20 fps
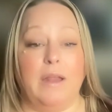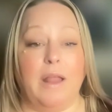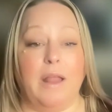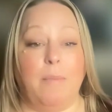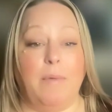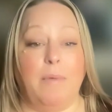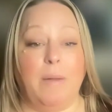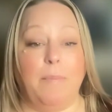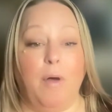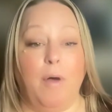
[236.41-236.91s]

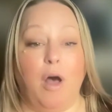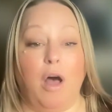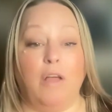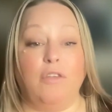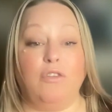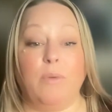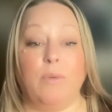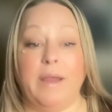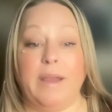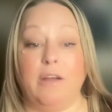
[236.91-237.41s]
I'm going to
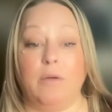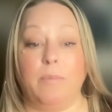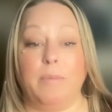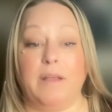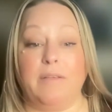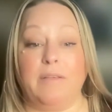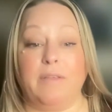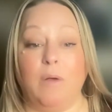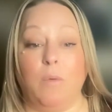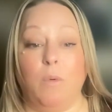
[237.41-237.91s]
pause right here
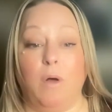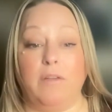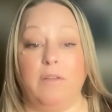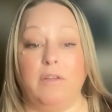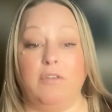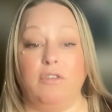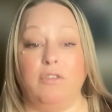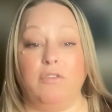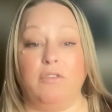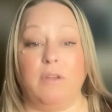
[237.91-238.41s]
because I want
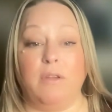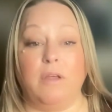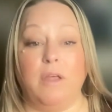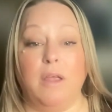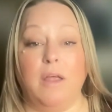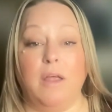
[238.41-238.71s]
to just